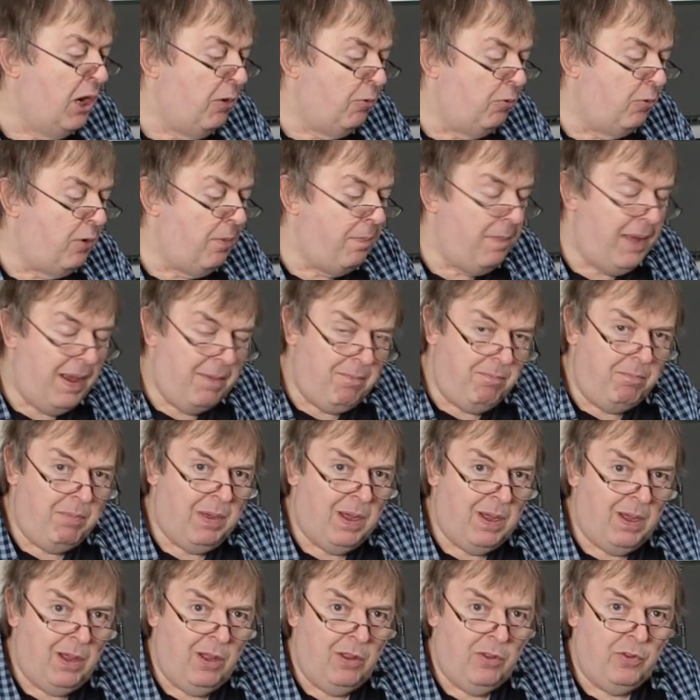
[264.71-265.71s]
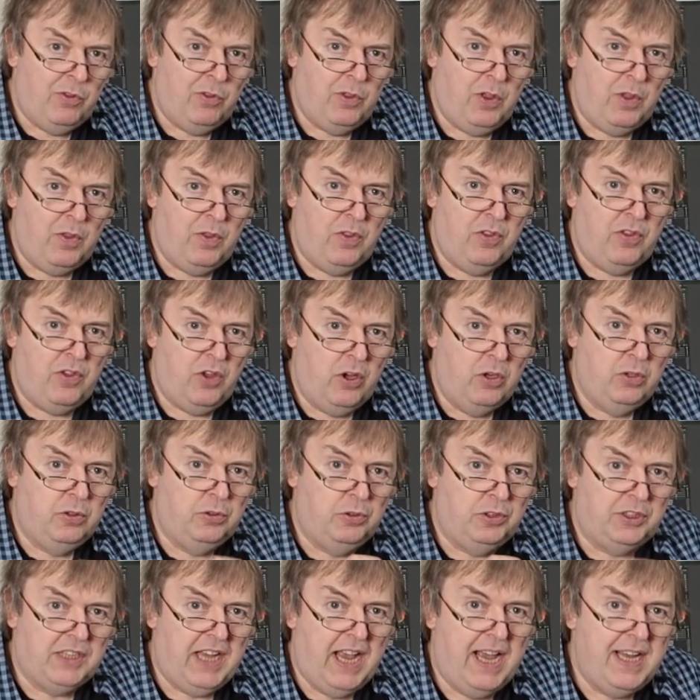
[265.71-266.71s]
Remember that
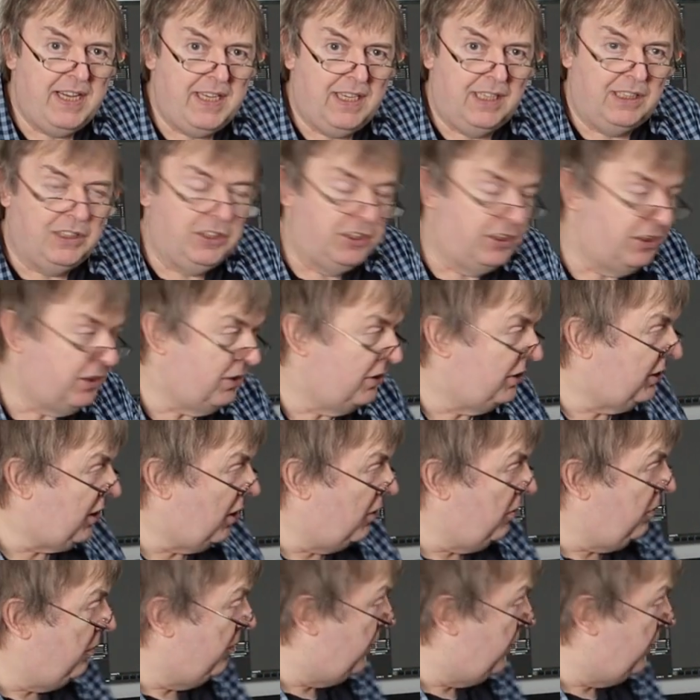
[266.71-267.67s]
those edits, so